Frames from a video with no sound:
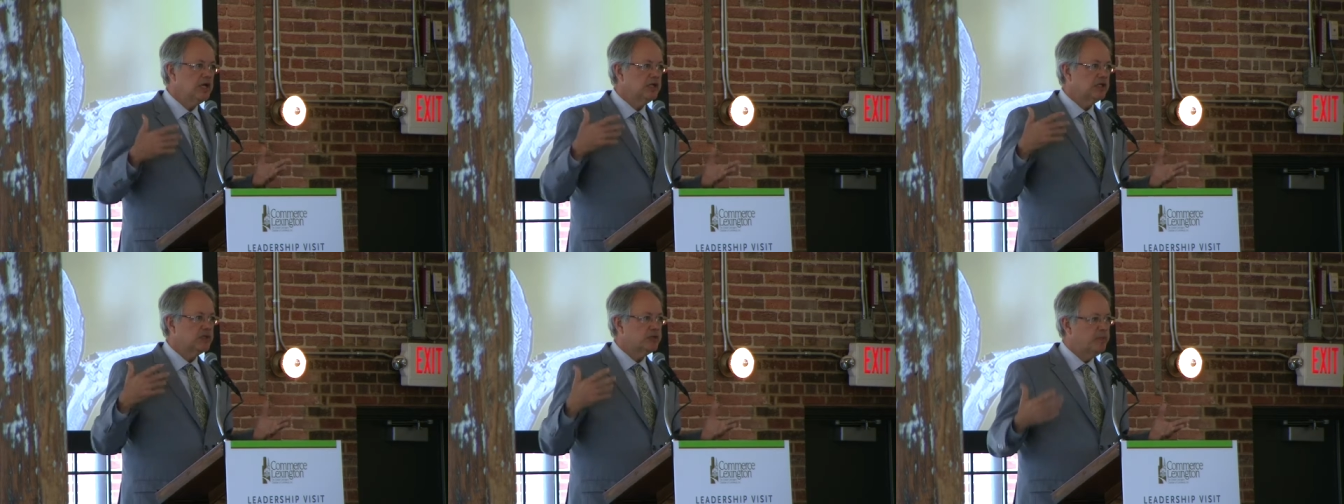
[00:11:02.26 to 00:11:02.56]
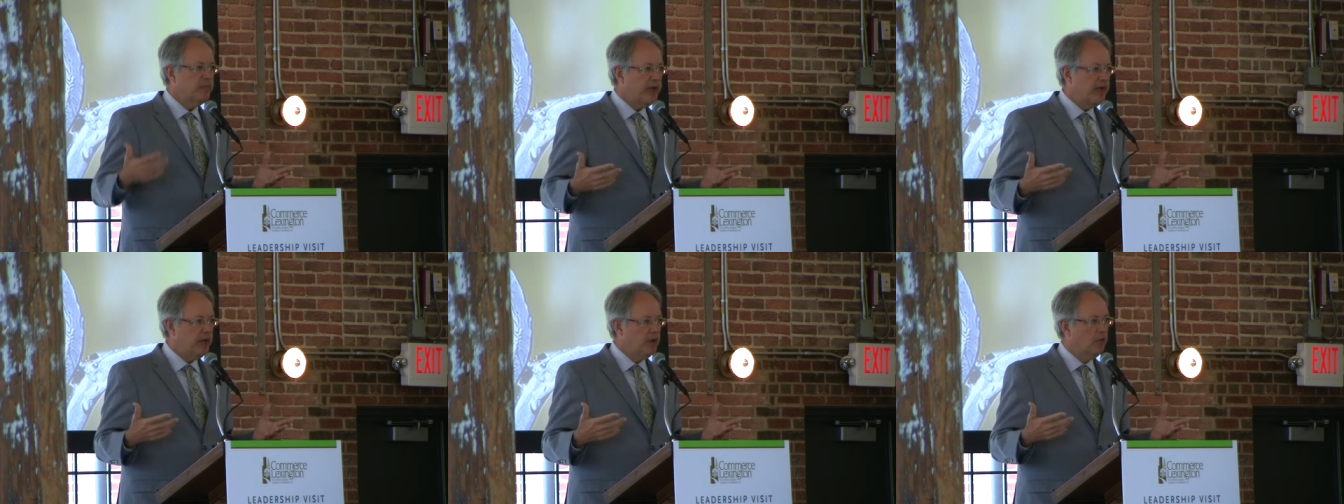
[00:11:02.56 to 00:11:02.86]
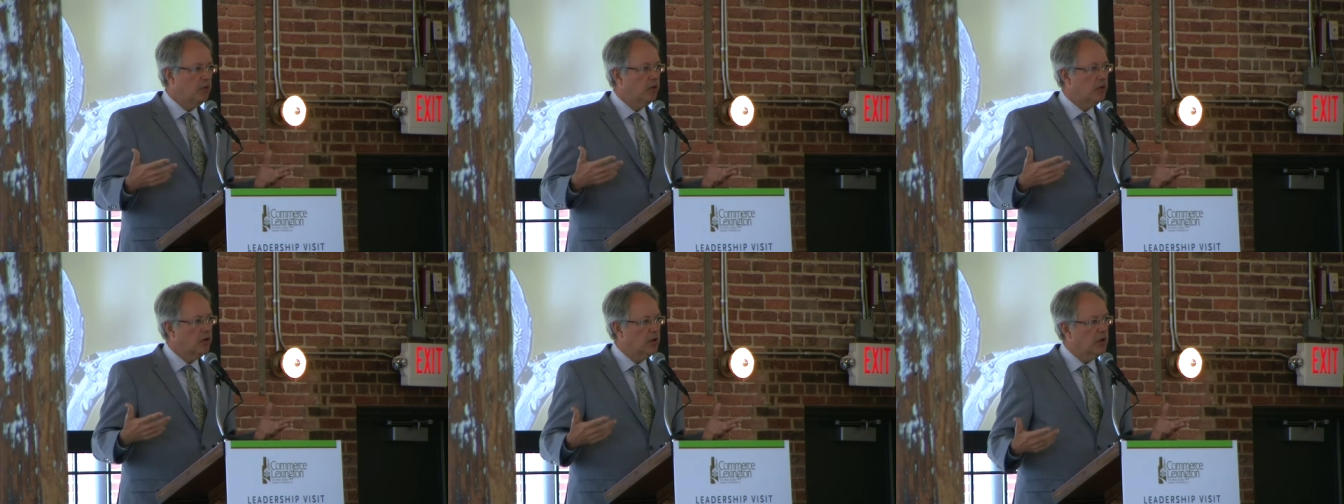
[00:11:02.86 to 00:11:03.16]

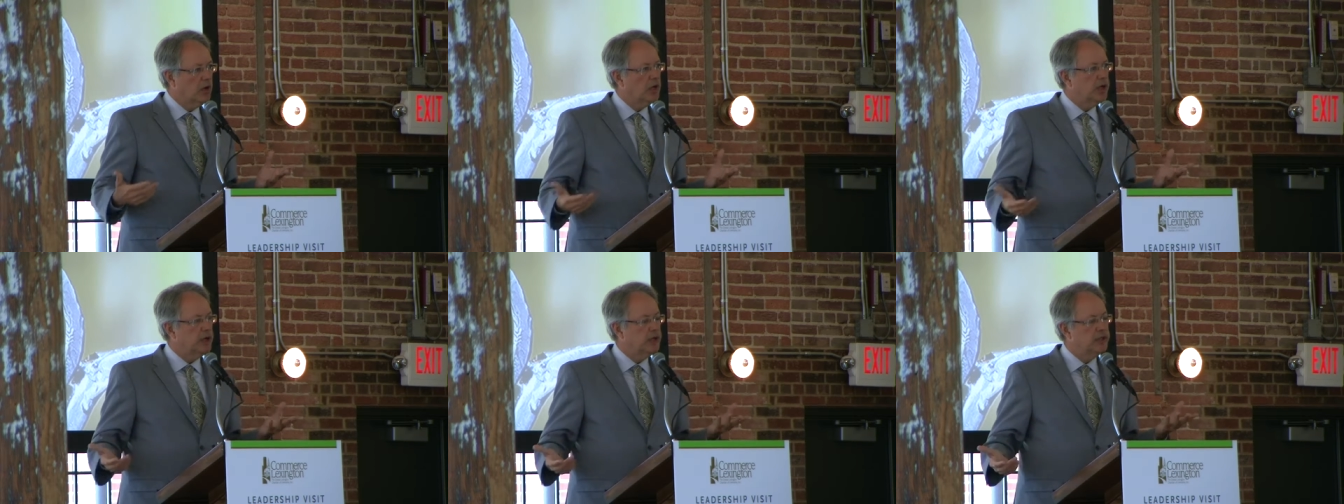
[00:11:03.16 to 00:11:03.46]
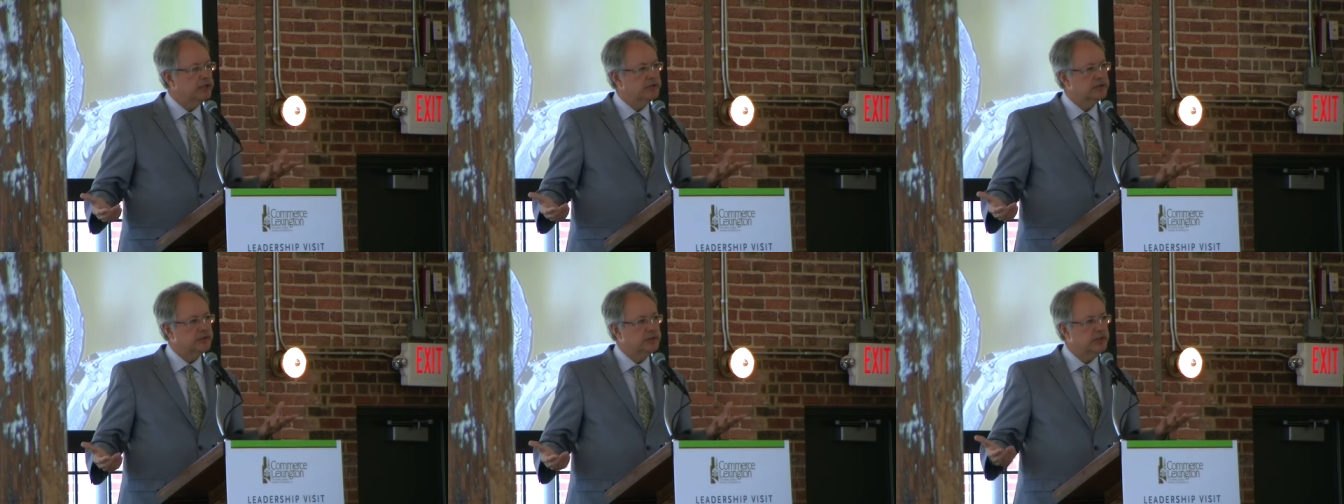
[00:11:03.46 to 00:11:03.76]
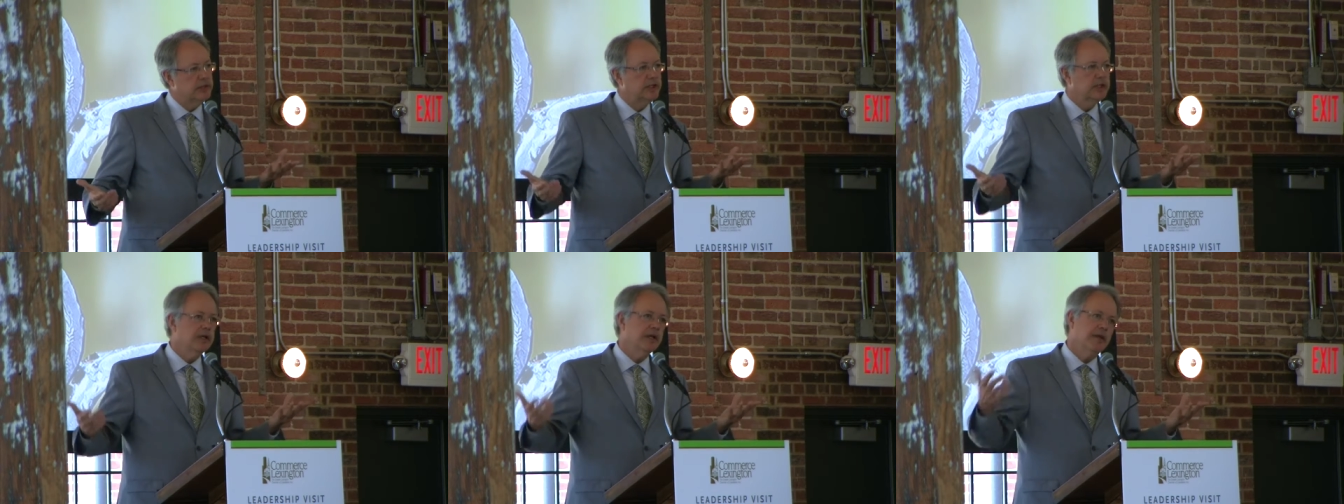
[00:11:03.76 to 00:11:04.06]
SPAWAR is
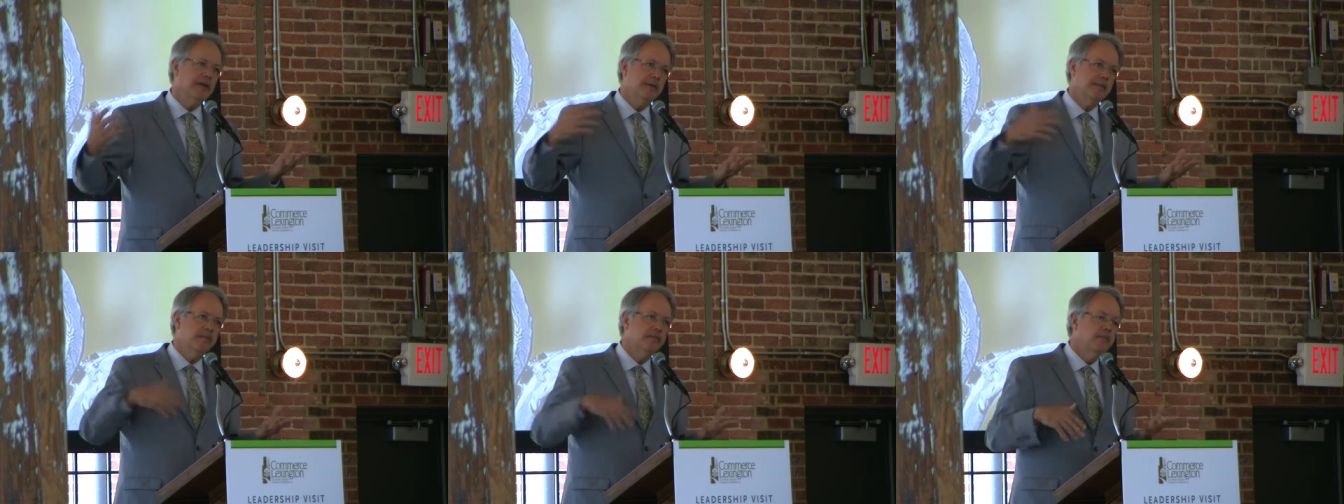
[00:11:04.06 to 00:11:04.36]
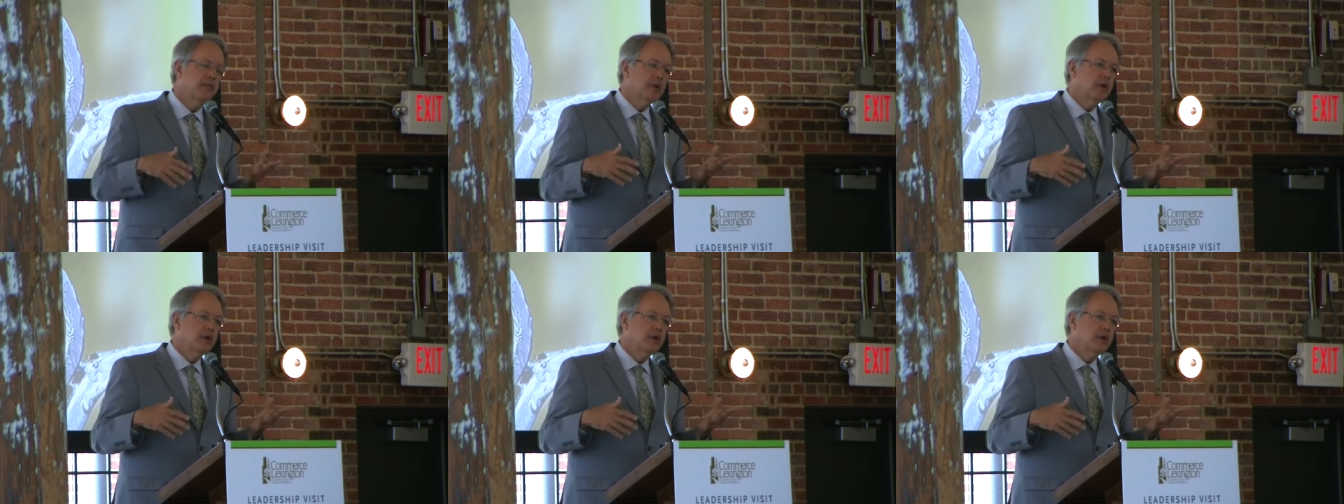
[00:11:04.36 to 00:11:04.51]
the